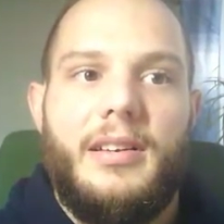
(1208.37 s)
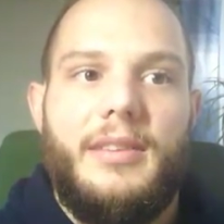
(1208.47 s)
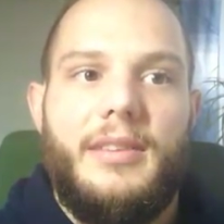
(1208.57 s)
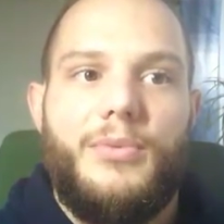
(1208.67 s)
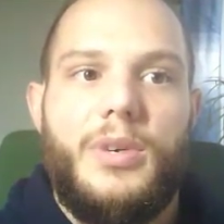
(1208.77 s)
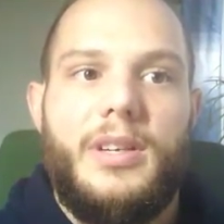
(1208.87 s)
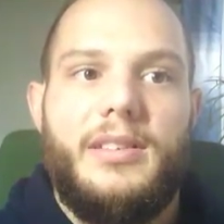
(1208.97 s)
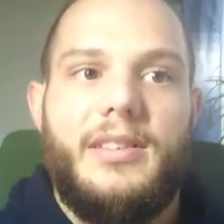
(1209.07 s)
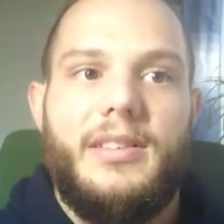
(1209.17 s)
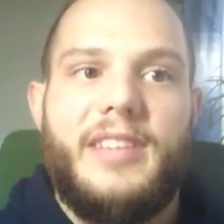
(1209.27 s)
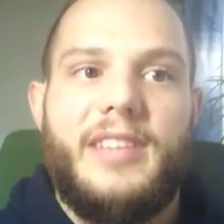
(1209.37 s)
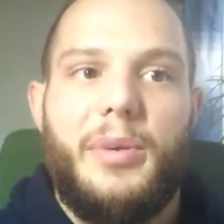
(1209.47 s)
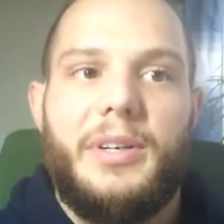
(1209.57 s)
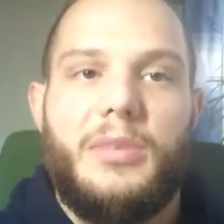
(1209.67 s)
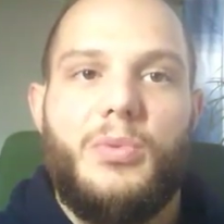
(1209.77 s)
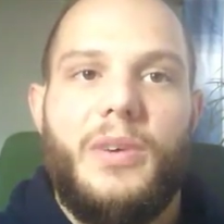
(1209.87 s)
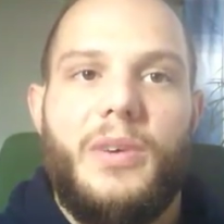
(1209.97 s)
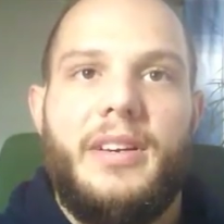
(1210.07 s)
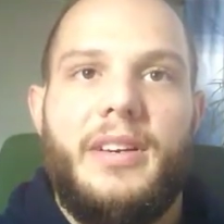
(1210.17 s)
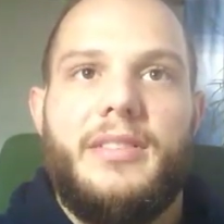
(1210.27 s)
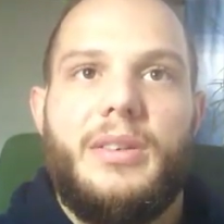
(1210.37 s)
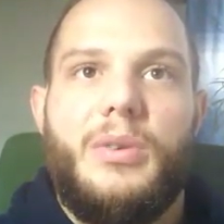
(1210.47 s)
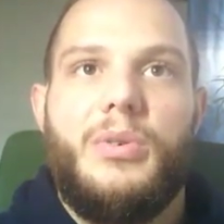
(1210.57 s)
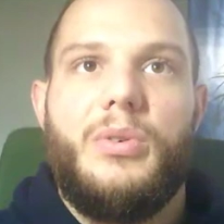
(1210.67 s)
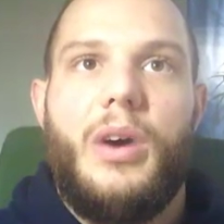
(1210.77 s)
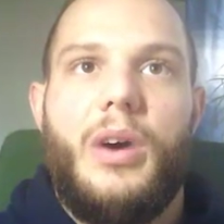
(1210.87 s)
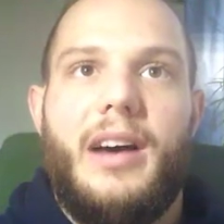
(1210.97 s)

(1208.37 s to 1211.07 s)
if we disable this one, so